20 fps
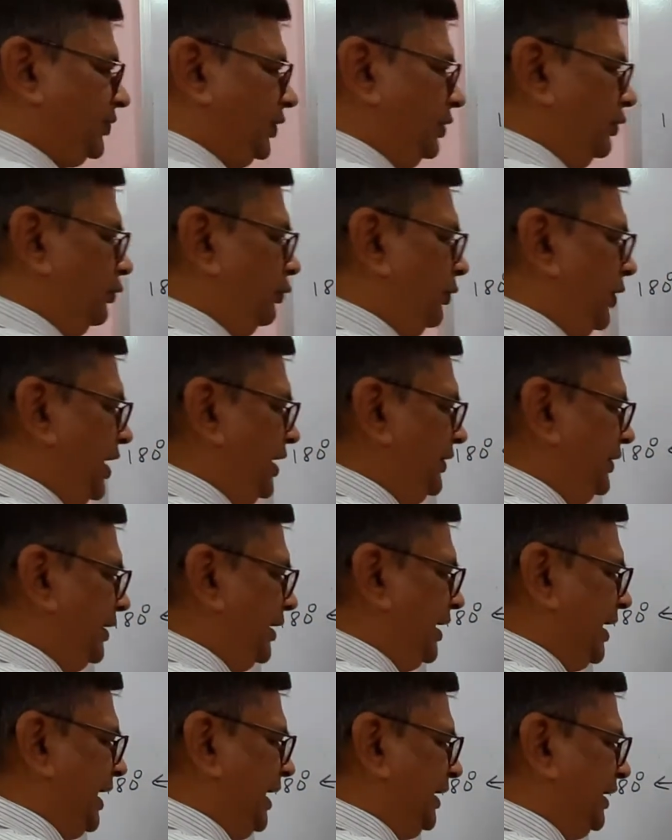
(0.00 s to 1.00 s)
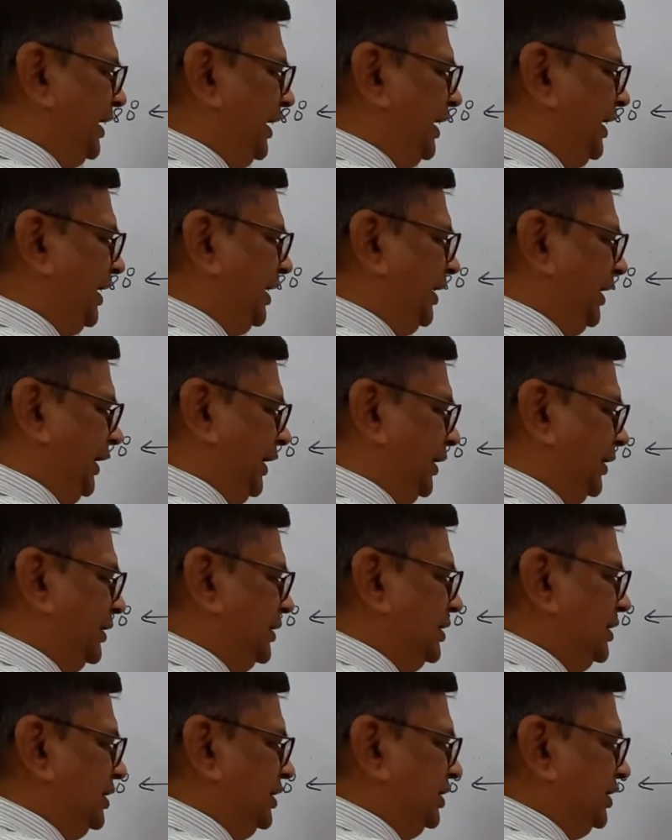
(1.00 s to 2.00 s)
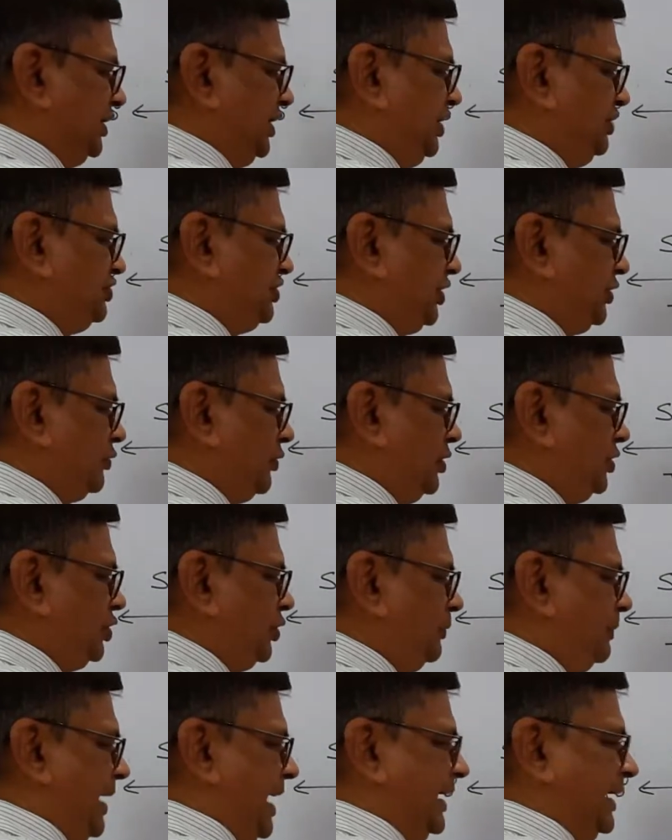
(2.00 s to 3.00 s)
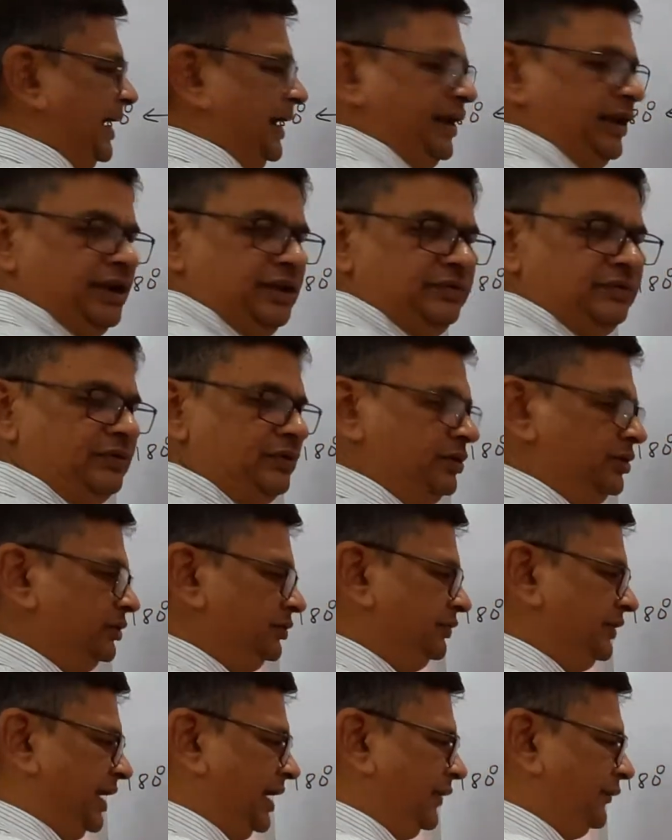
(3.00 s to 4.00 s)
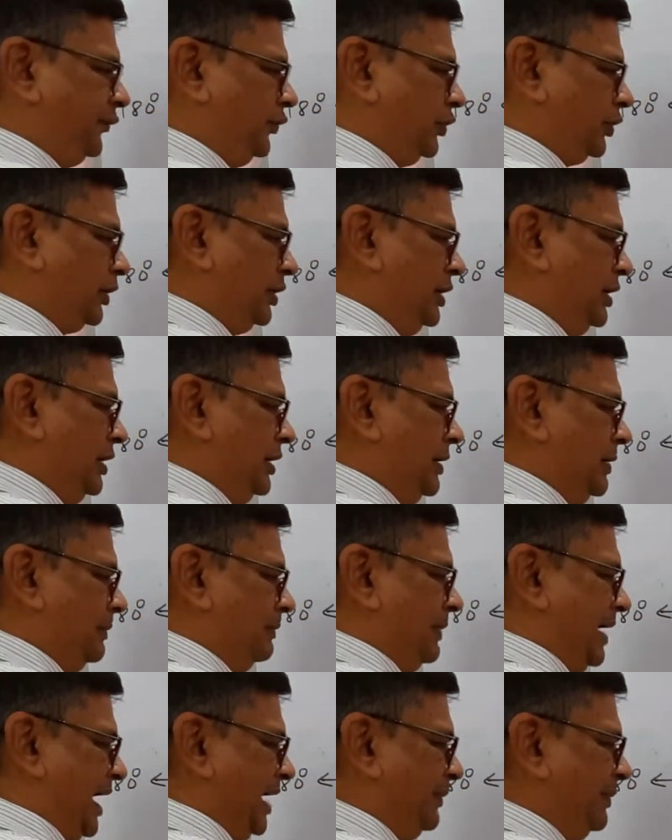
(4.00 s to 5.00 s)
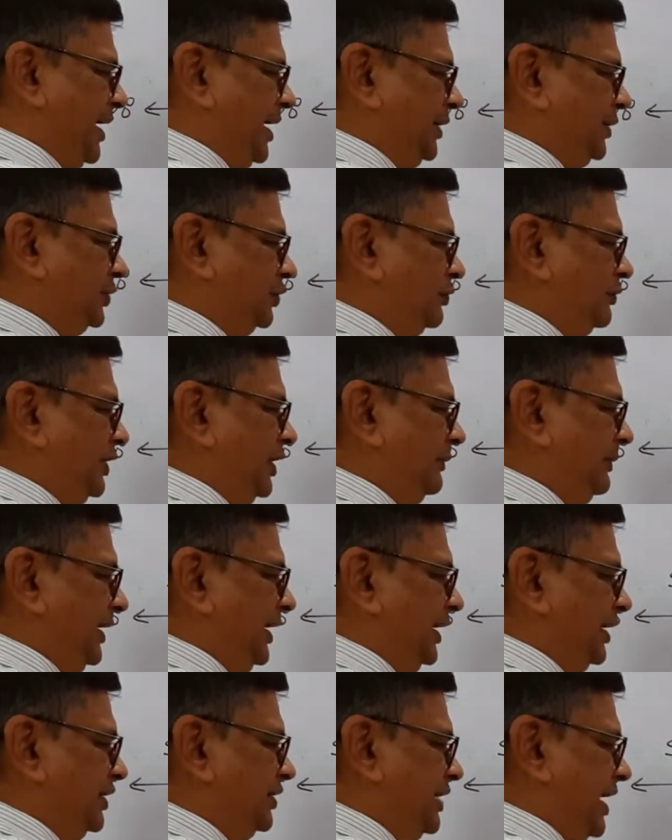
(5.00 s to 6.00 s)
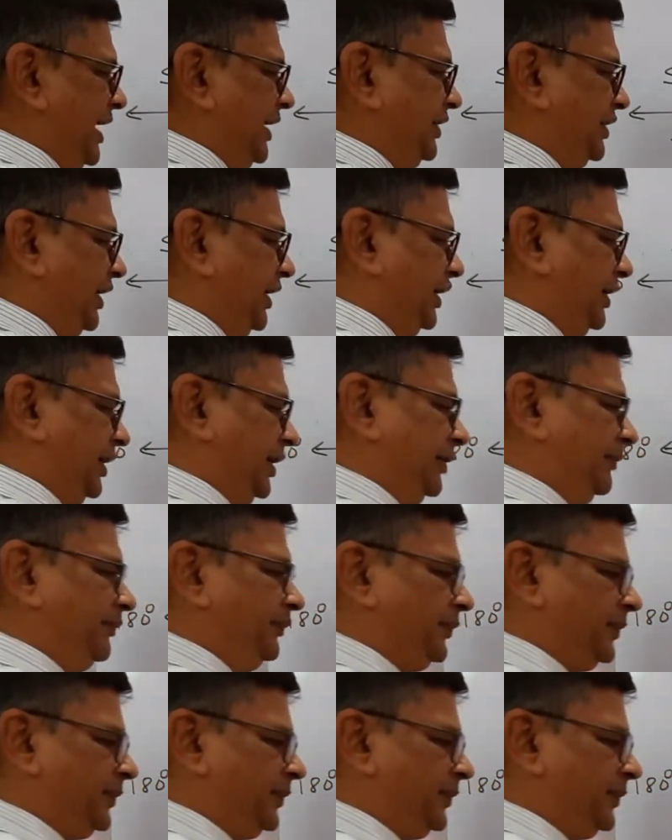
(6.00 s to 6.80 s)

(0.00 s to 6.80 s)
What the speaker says: 180 degree is equal to pi radian. Therefore, pi by 2 will be 90 degree.